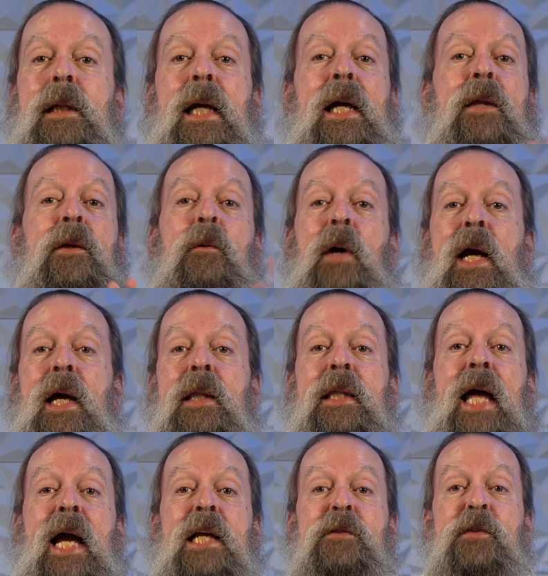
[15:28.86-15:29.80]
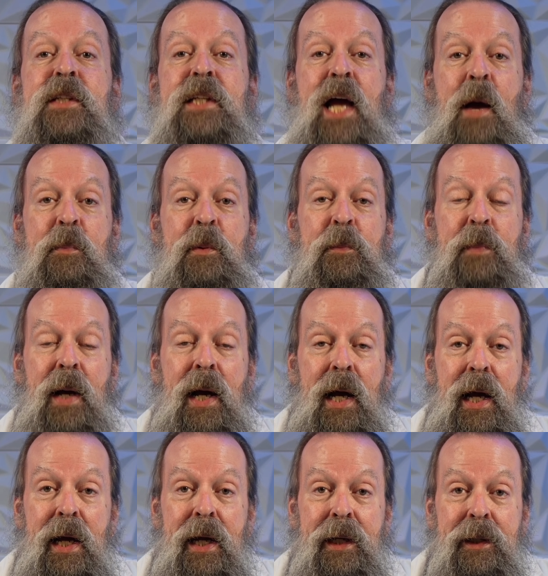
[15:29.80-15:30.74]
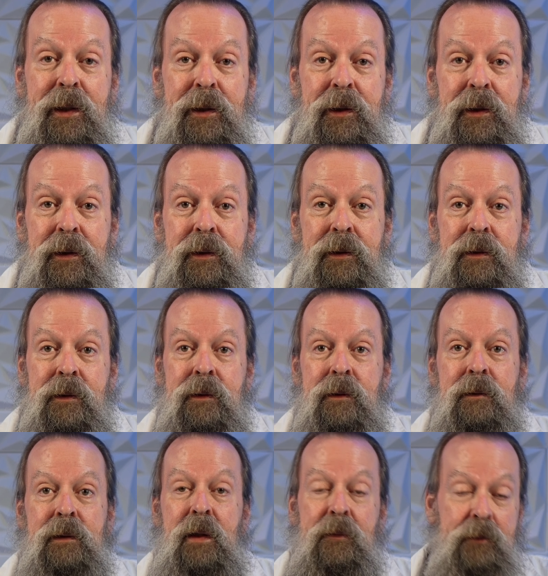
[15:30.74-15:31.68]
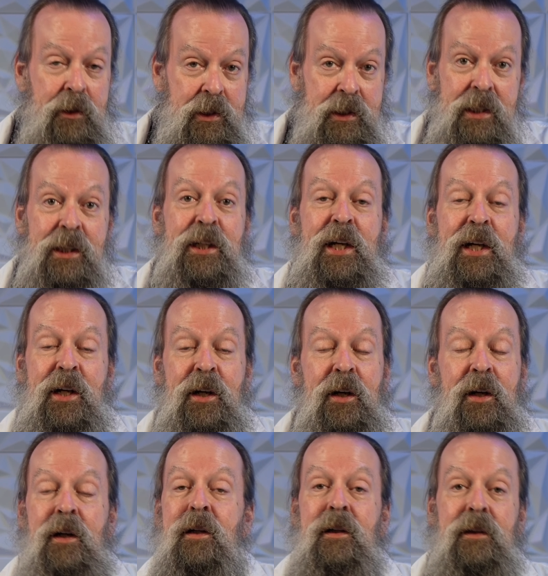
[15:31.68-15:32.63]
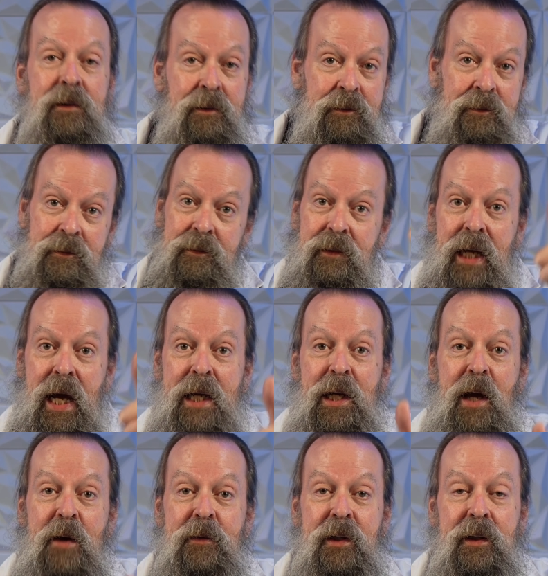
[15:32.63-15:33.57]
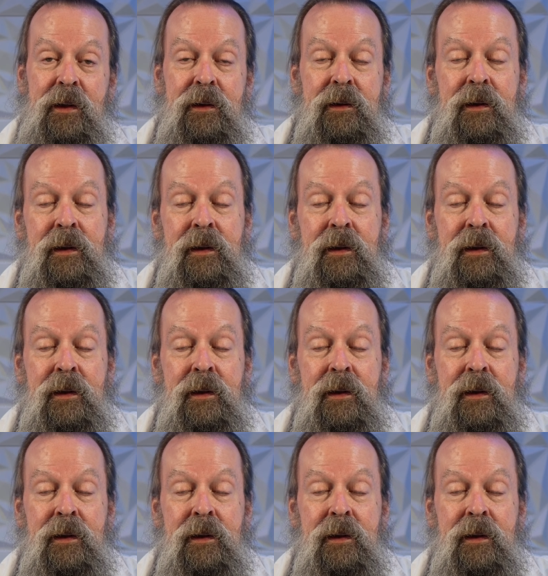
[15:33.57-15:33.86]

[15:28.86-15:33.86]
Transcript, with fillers: Either way, thanks for stopping by. If you're still here, God love you.